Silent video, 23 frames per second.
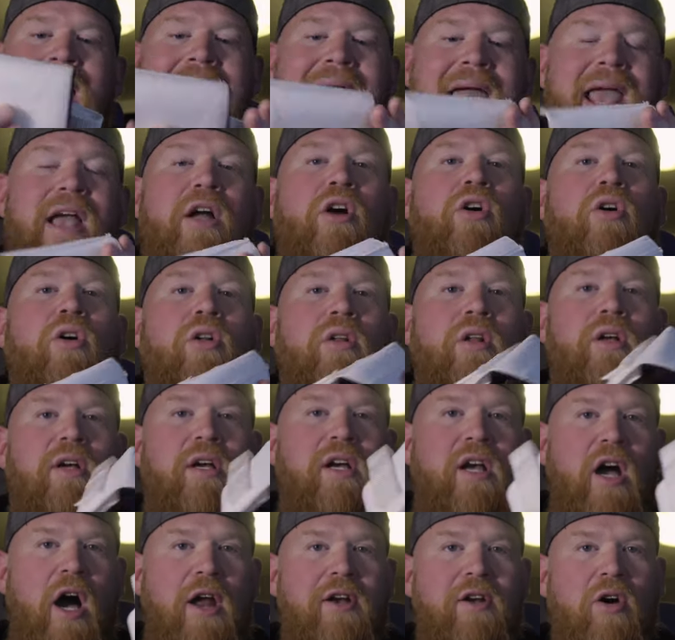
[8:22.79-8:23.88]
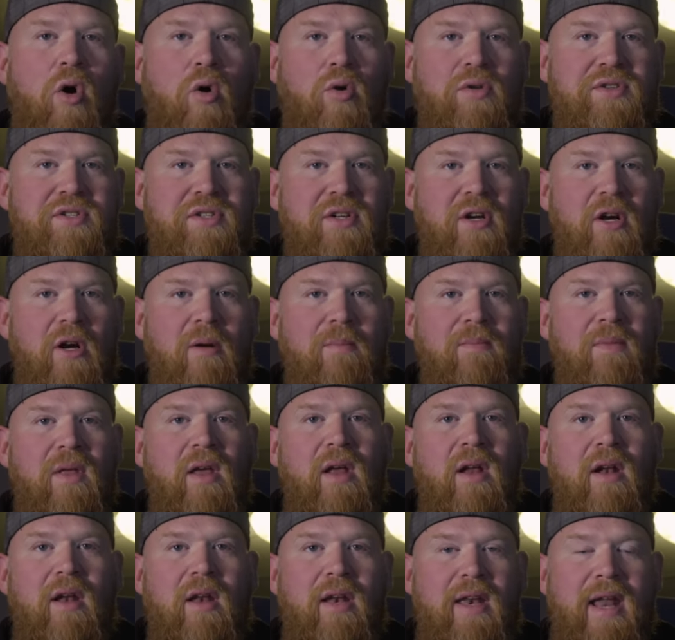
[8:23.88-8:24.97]
ankle gun holster.
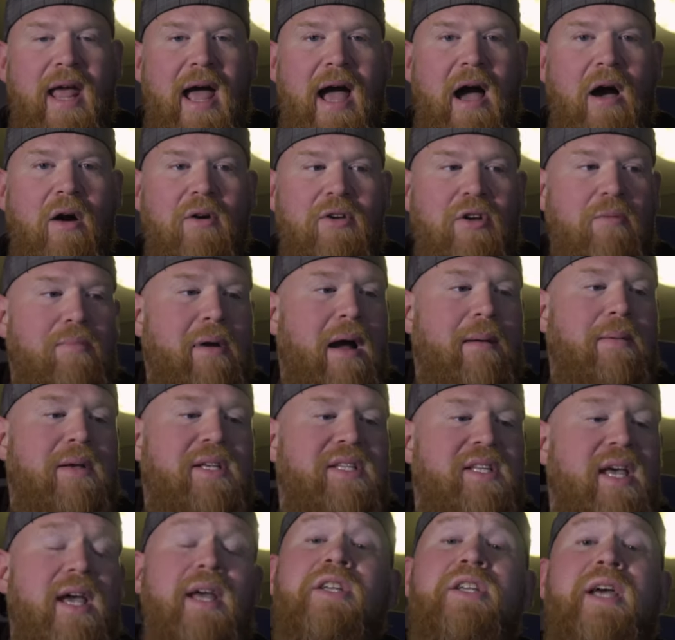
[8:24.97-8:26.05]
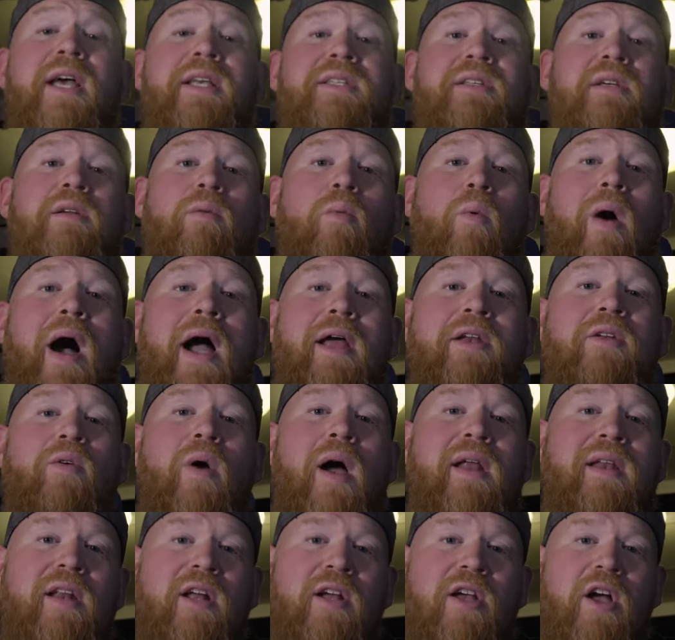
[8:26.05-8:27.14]
Now, you're probably saying, Jason, why do
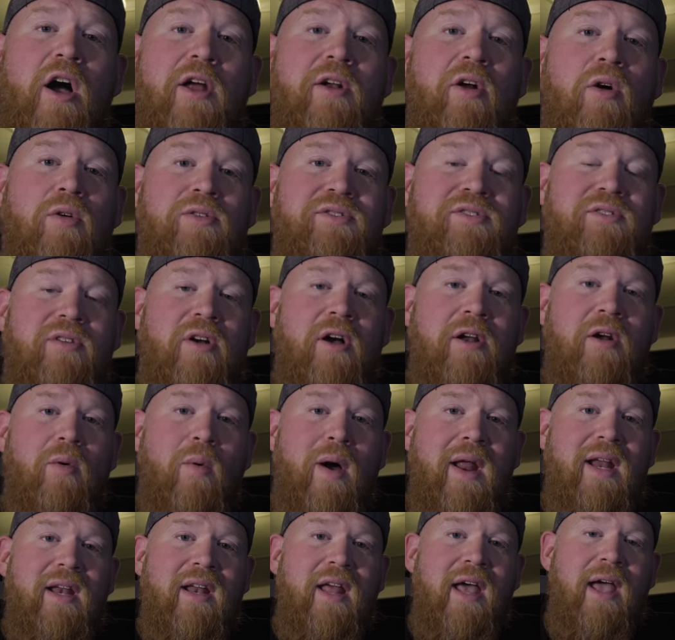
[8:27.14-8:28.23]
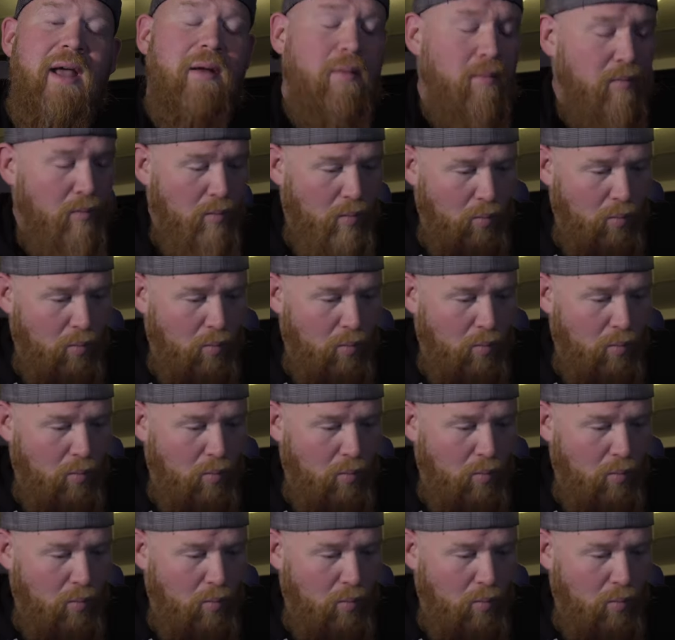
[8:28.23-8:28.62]
I need a gun holster on a wedding day?